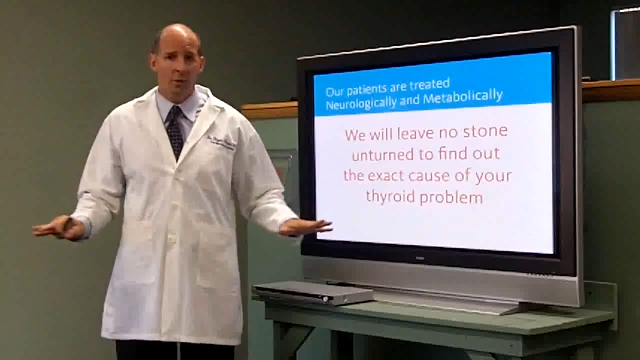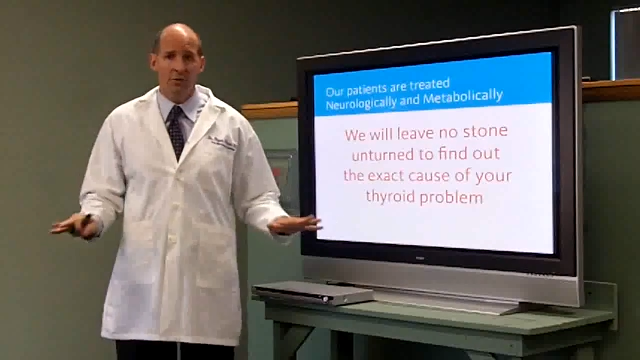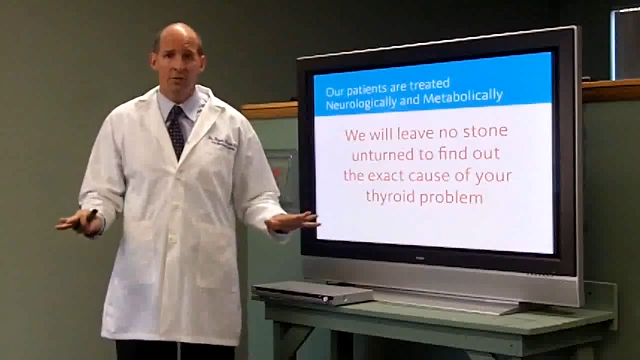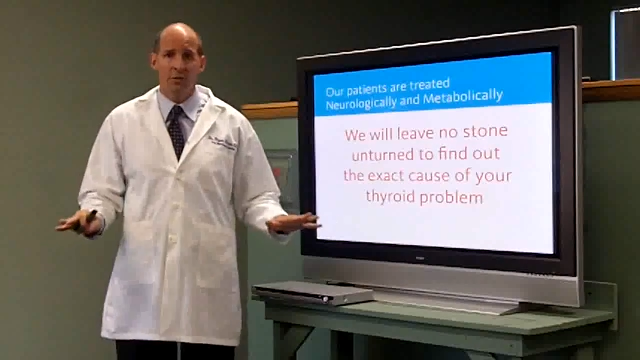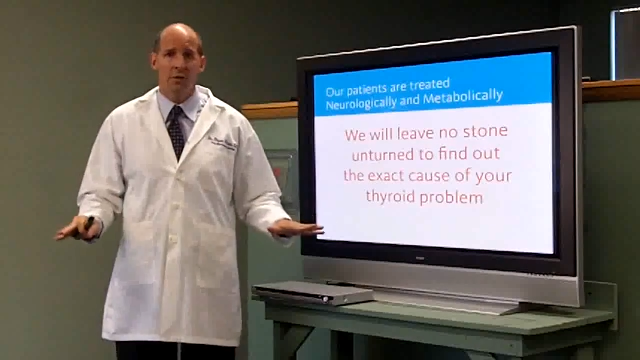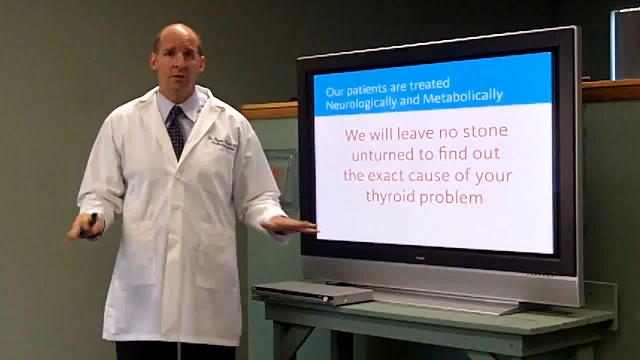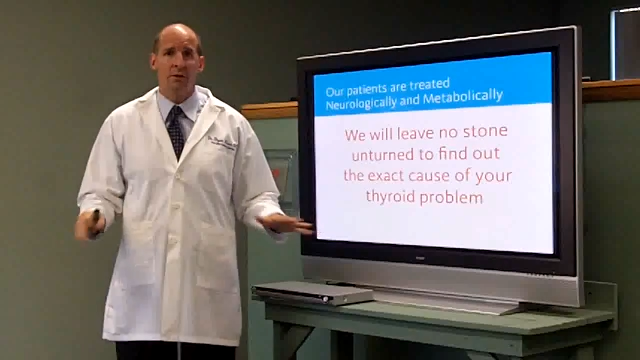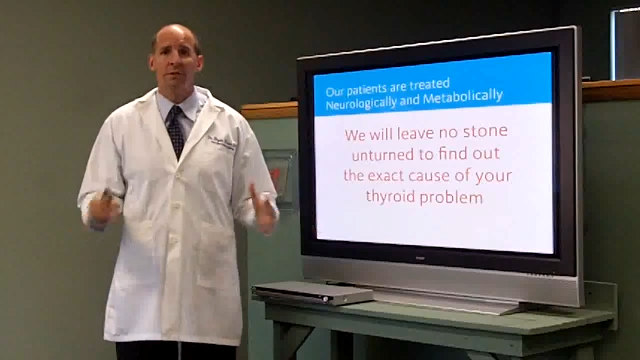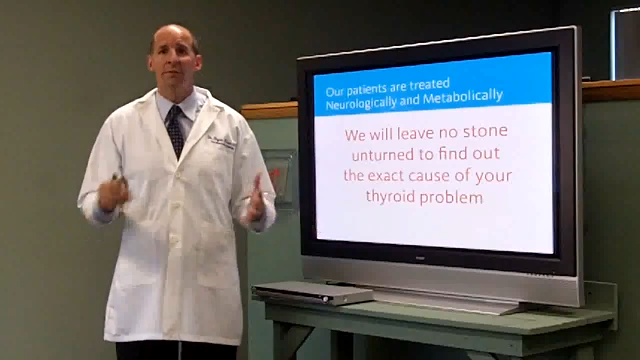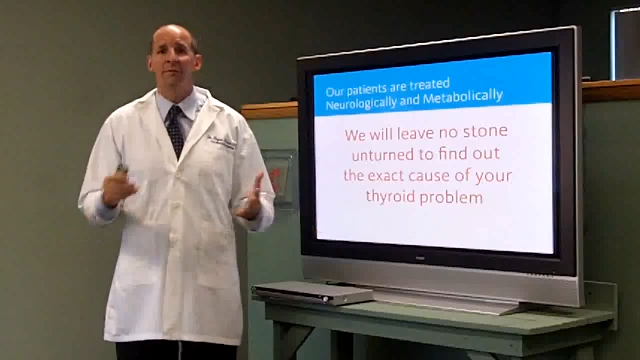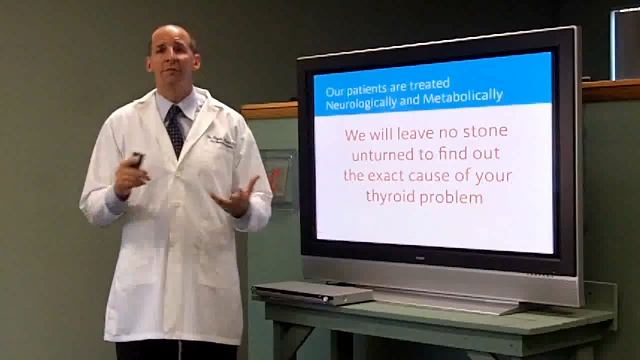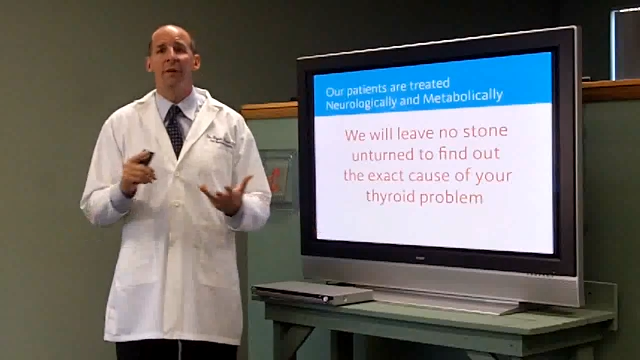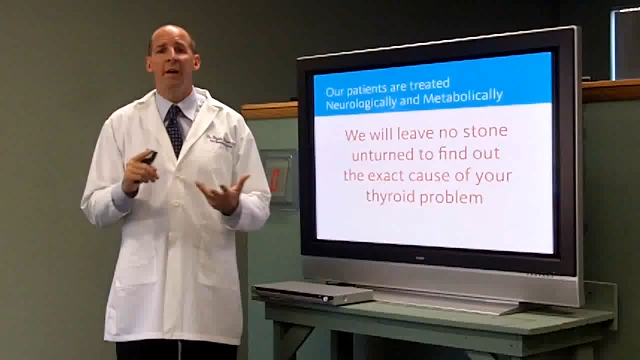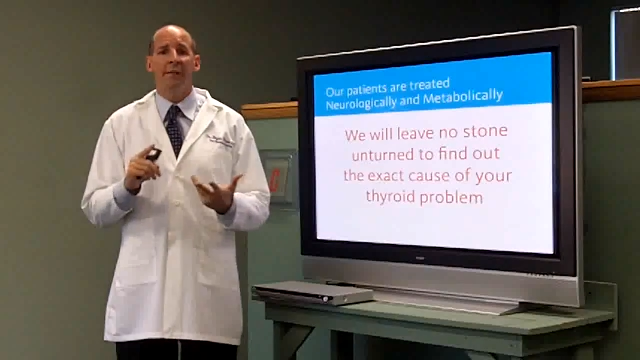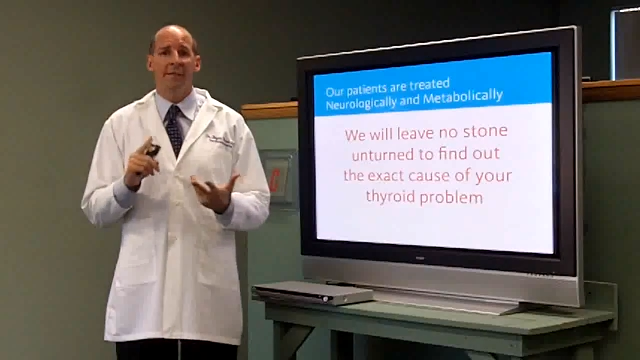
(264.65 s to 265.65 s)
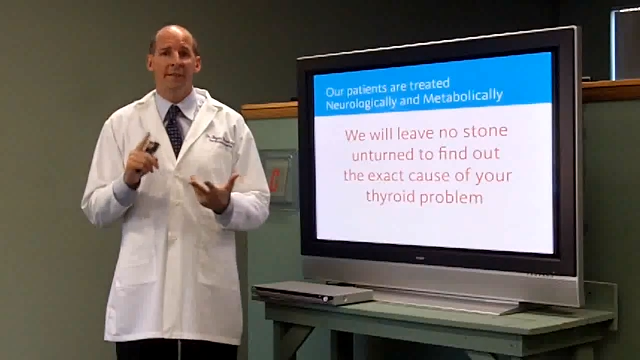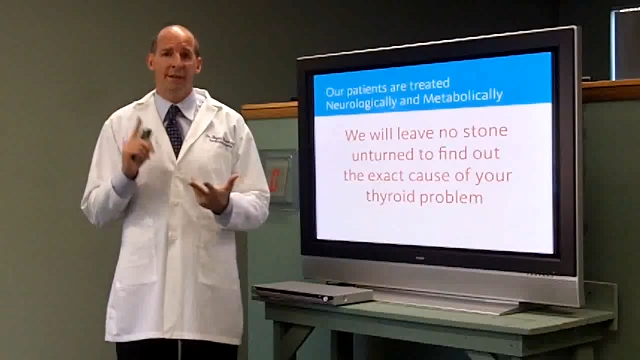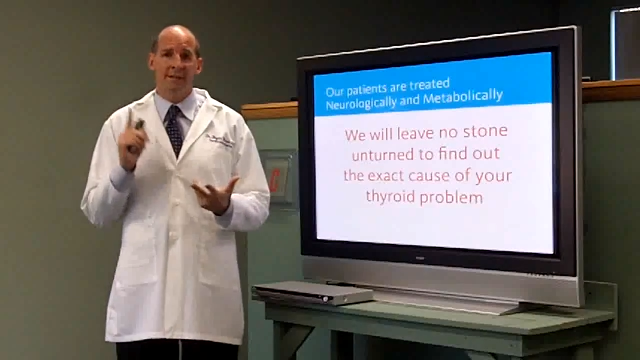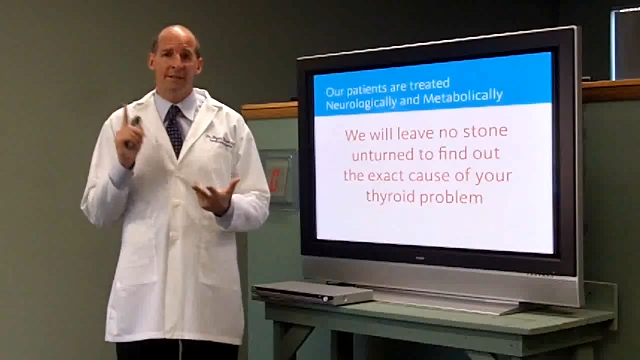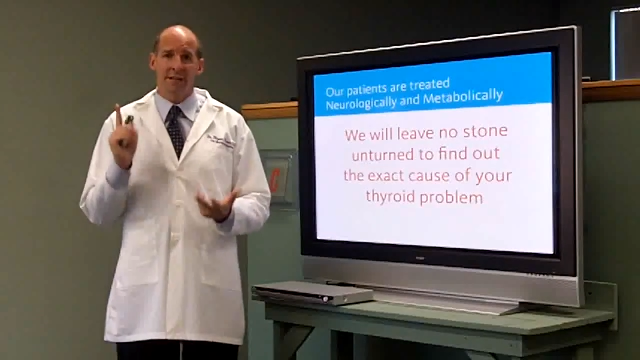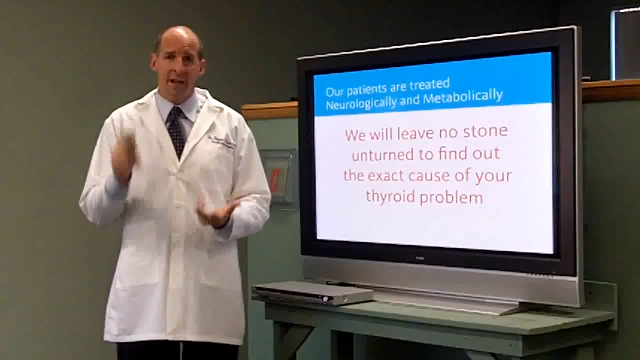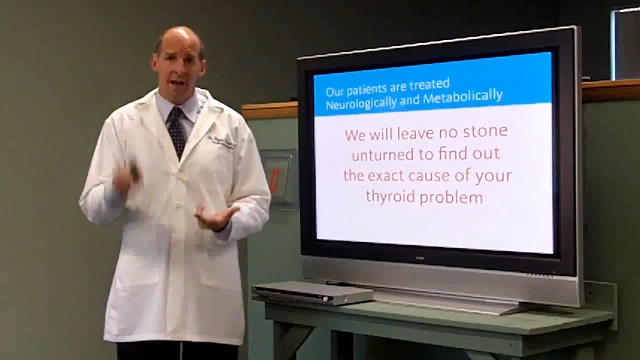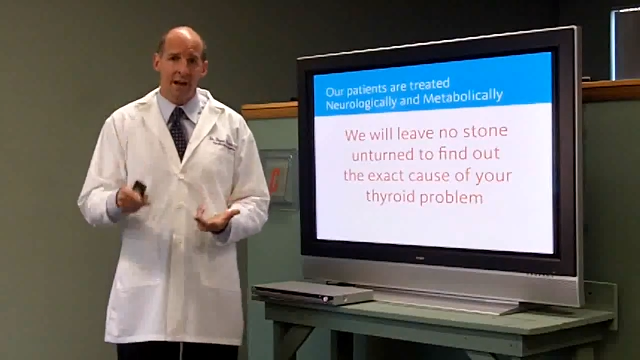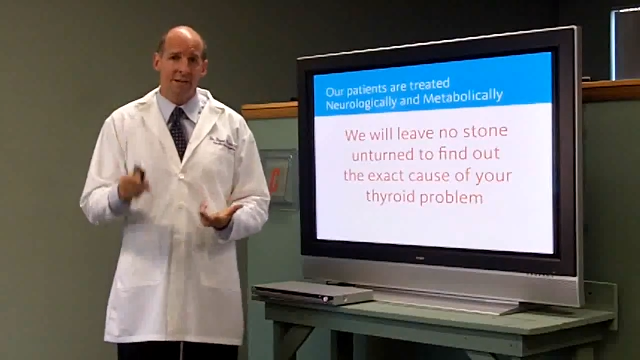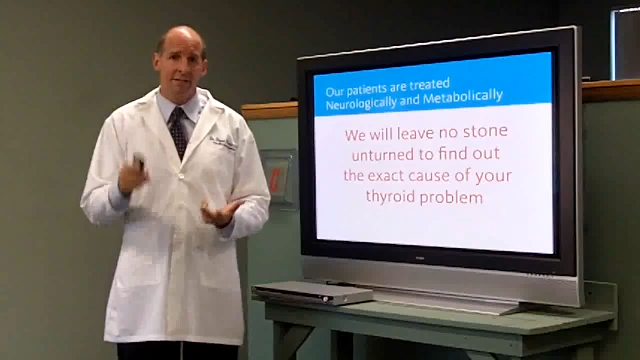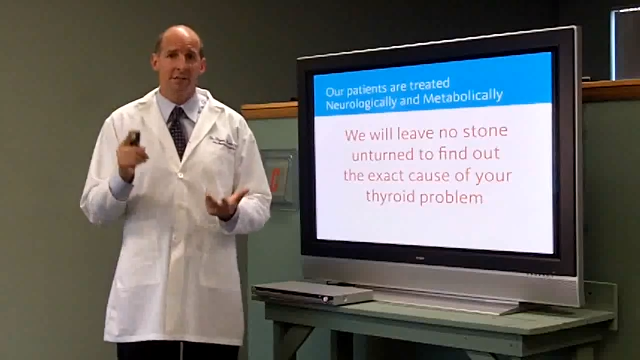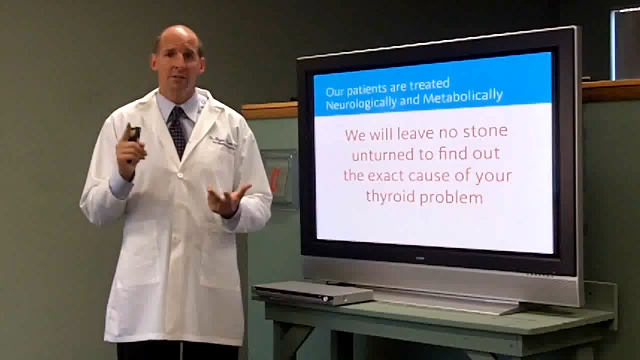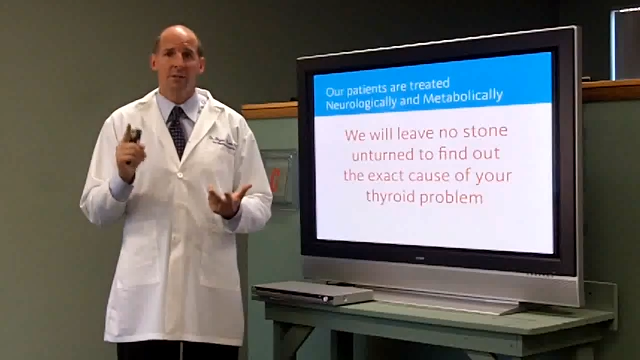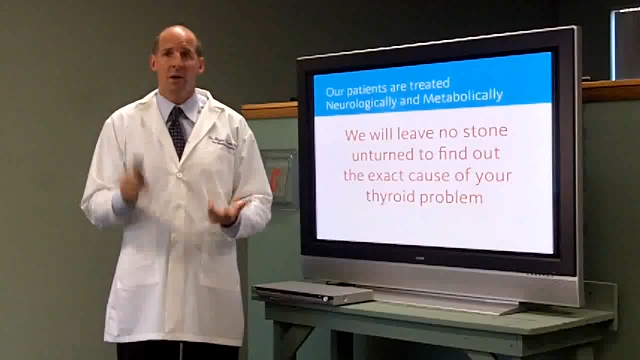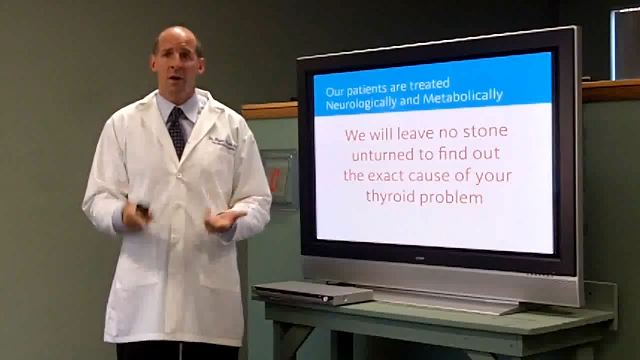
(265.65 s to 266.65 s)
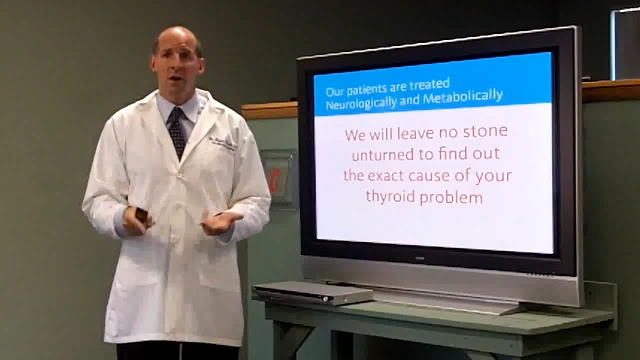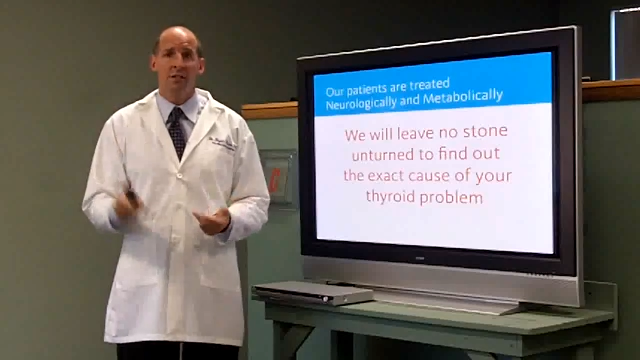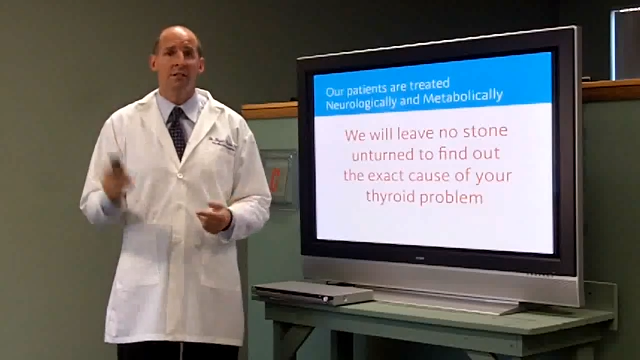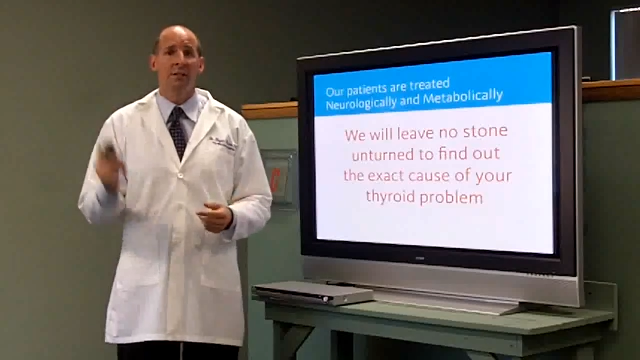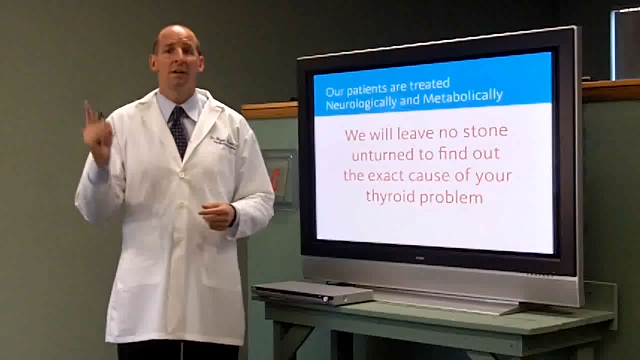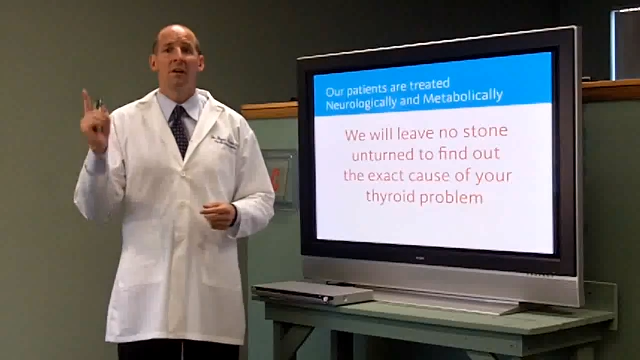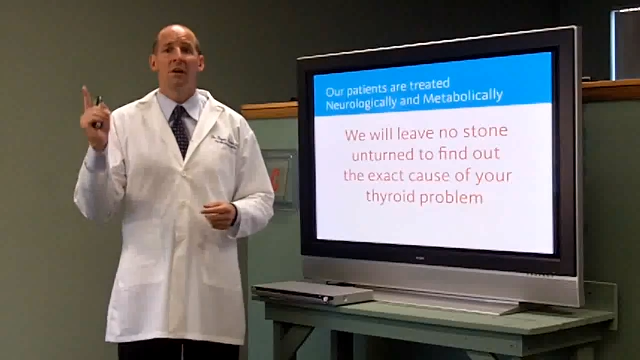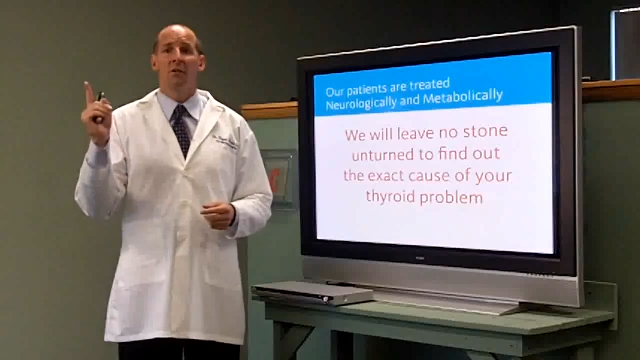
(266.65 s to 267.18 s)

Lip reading: unturned to find the exact cause